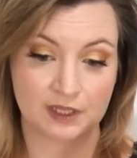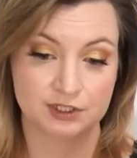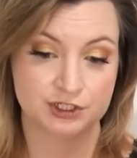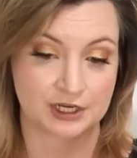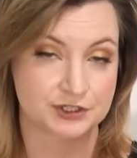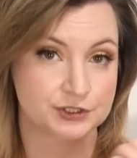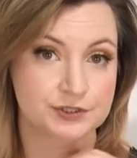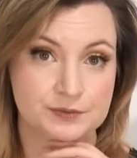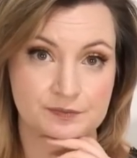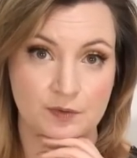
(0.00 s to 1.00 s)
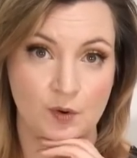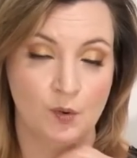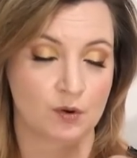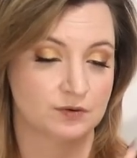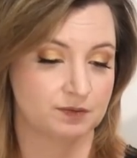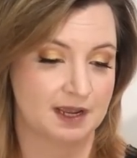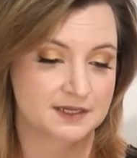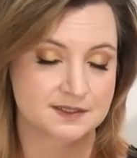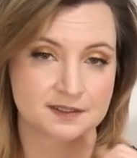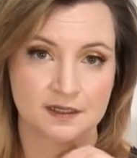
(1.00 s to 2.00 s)
gender or
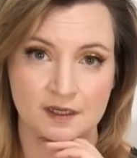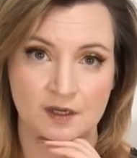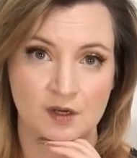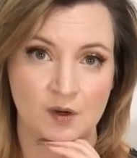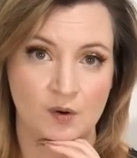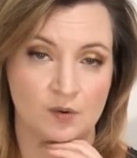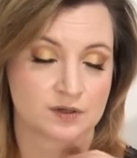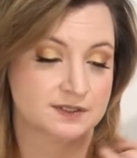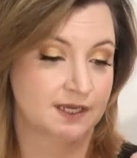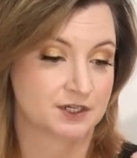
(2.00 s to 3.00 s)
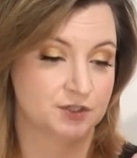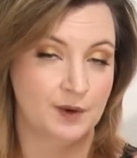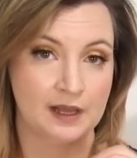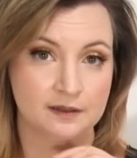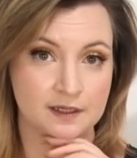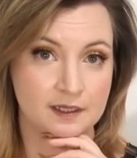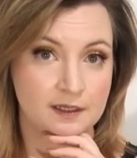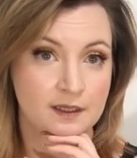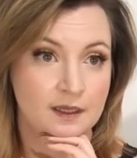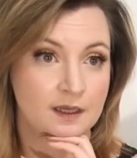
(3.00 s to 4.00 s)
race or
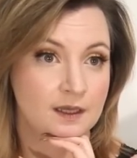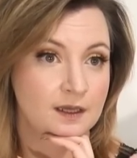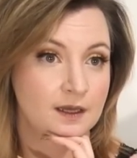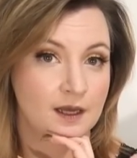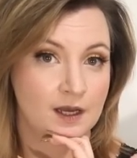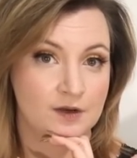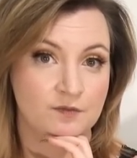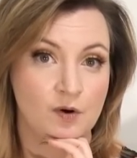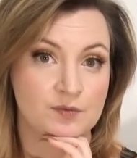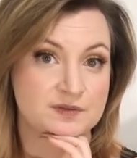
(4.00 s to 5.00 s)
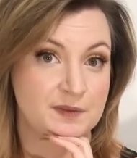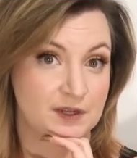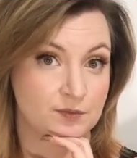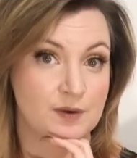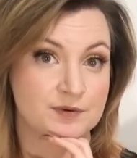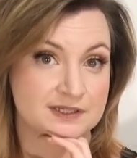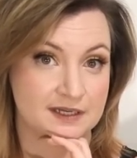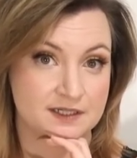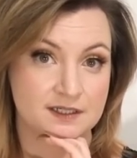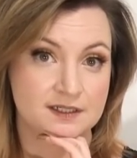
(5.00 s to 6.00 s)
sexuality of what was being
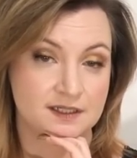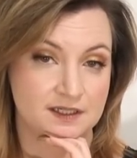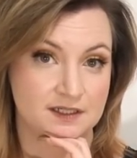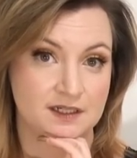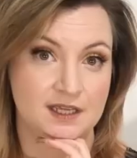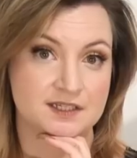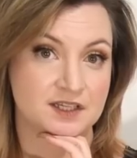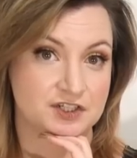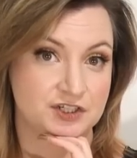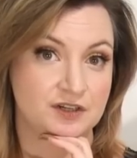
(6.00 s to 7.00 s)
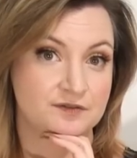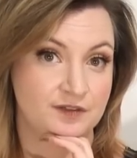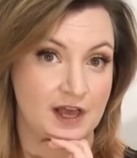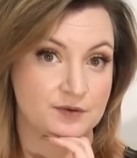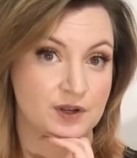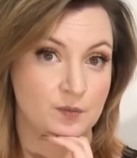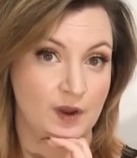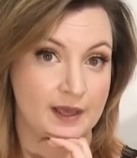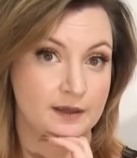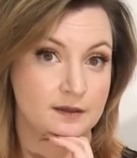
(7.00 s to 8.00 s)
represented in in such an unflattering
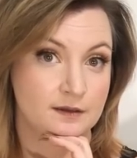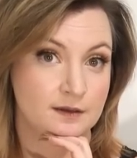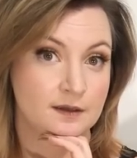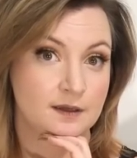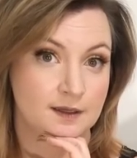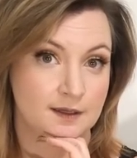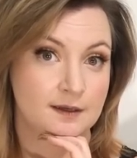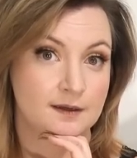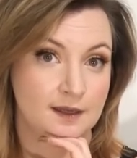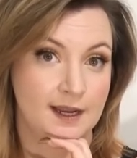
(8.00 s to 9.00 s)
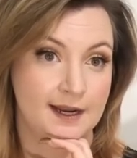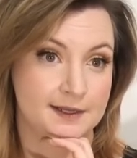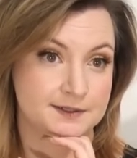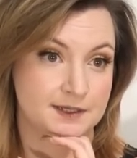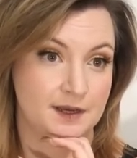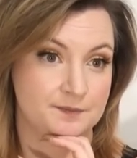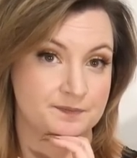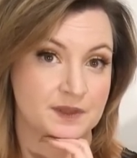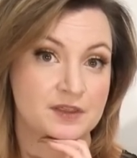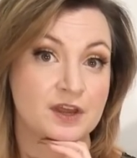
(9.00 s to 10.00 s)
way and
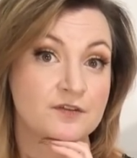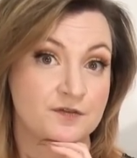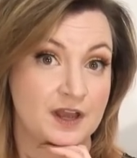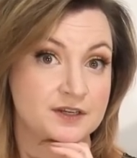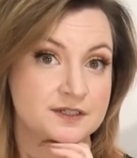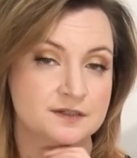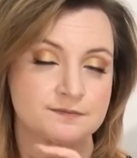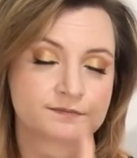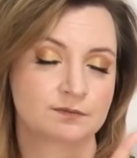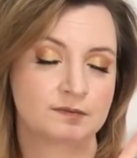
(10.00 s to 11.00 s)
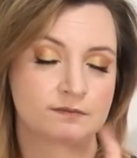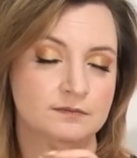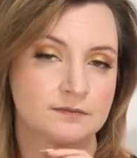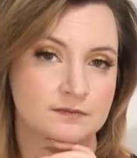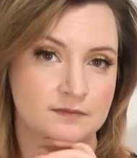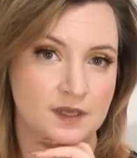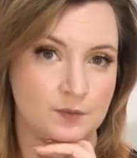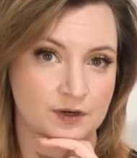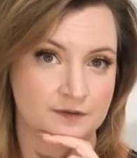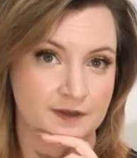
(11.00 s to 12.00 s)
um, their friend they
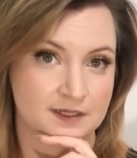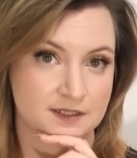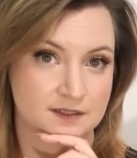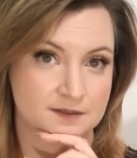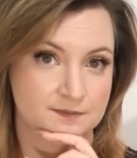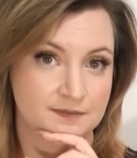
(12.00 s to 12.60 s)
weren't offended